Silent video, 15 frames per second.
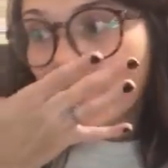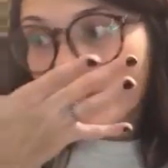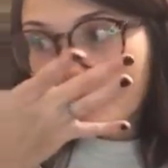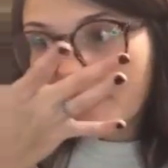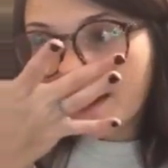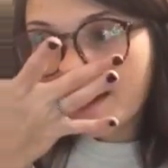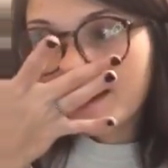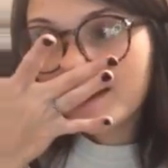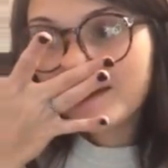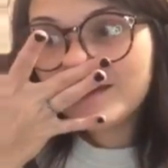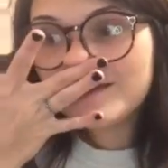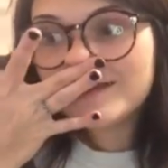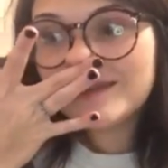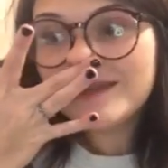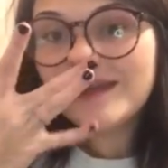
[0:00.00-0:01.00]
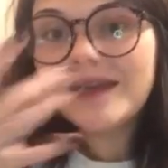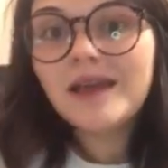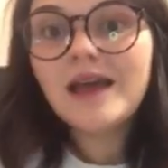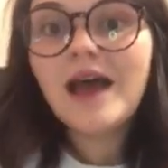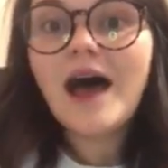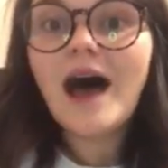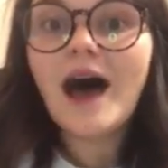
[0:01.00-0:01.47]
But
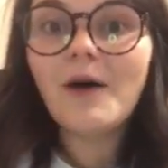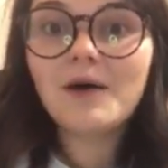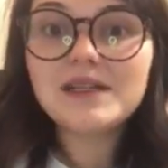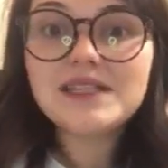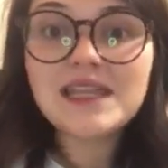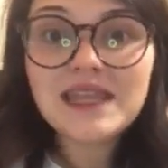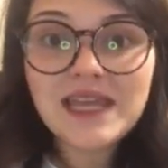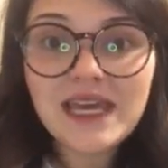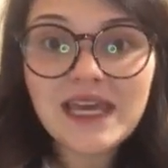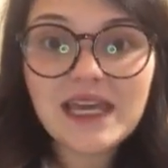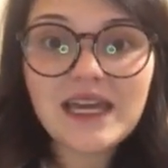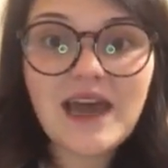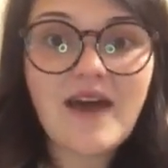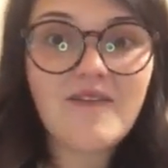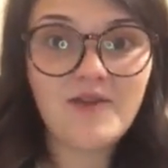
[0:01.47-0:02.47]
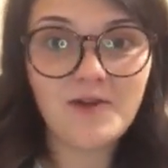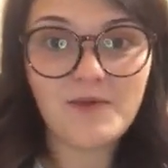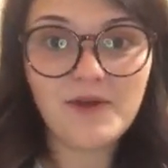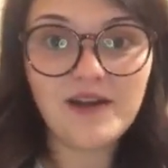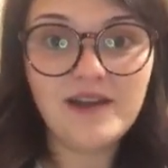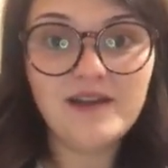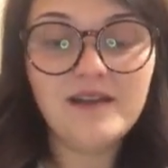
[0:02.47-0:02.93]
I want to thank
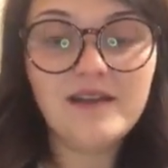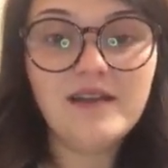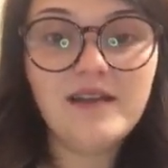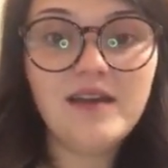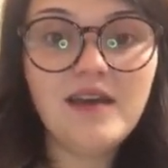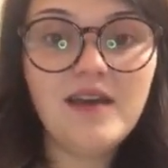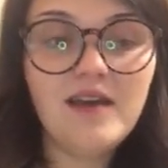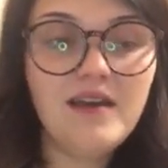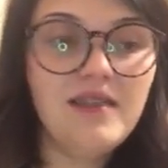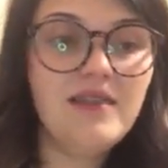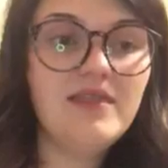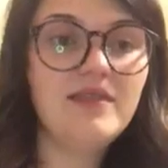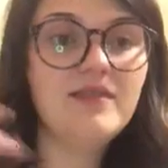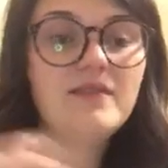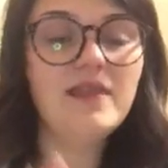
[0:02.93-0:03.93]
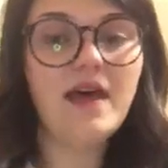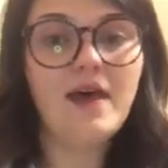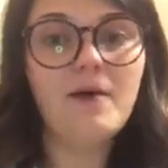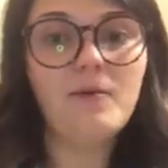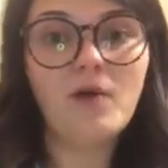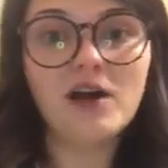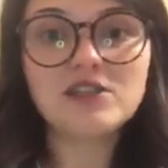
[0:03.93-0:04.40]
everyone
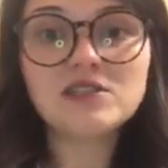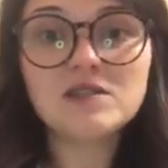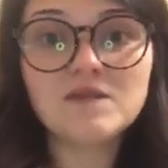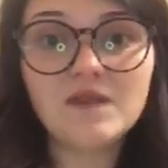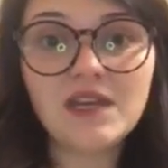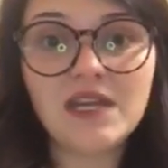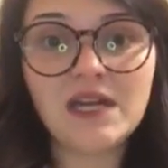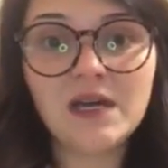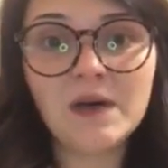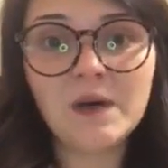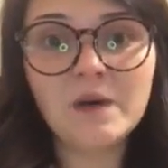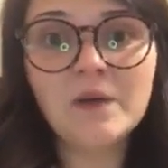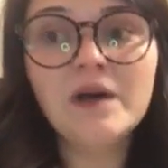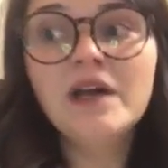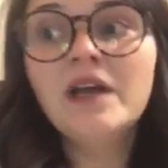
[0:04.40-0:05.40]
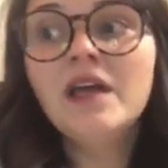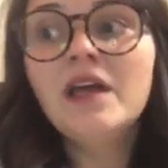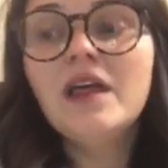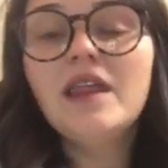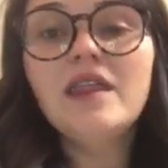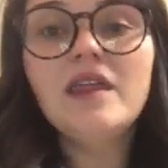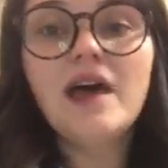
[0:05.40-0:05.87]
that watched this video,
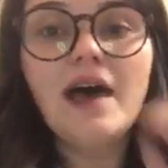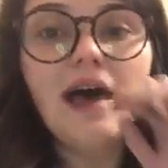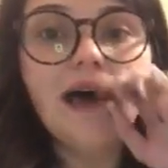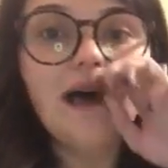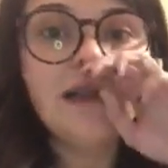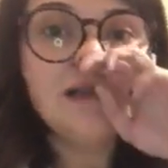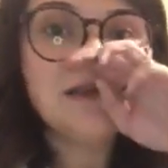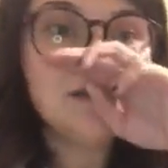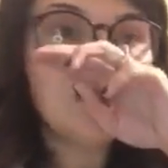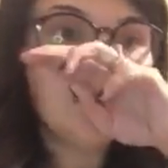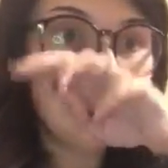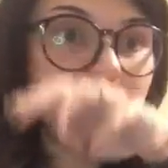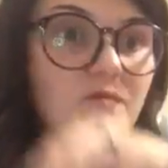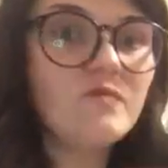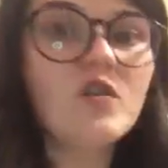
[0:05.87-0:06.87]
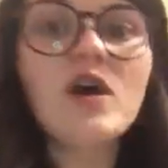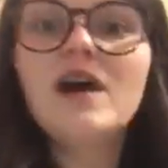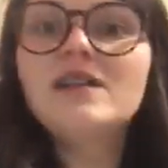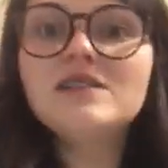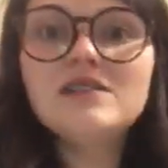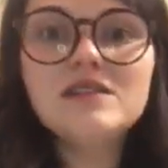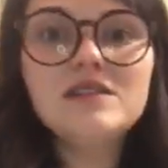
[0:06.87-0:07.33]
that
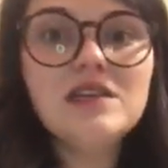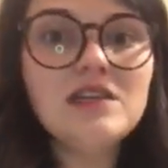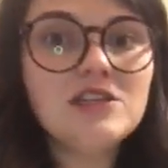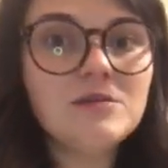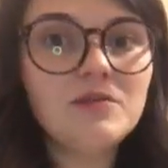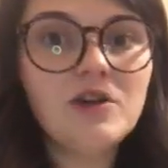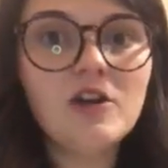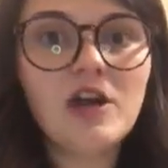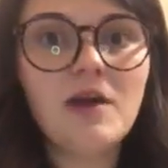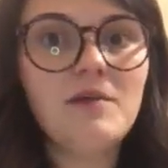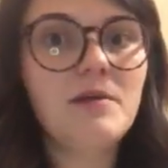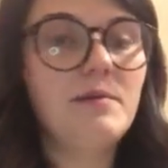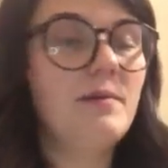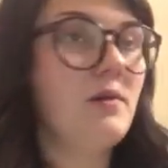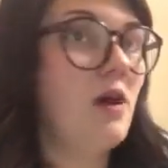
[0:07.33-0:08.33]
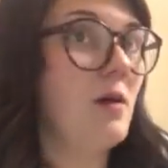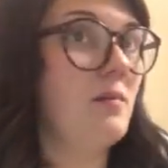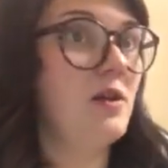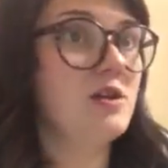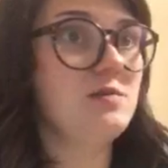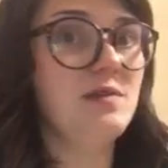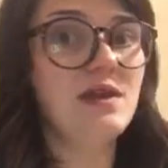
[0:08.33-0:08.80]
runs the teaching program at
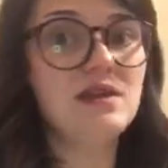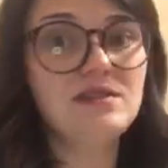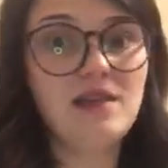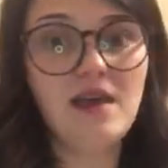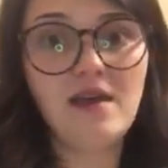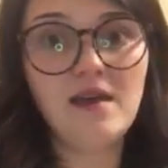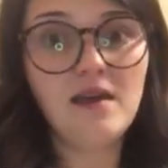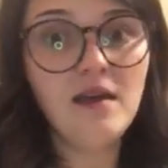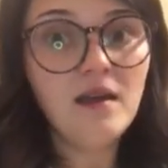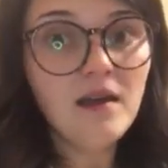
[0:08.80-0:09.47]
Commerce because they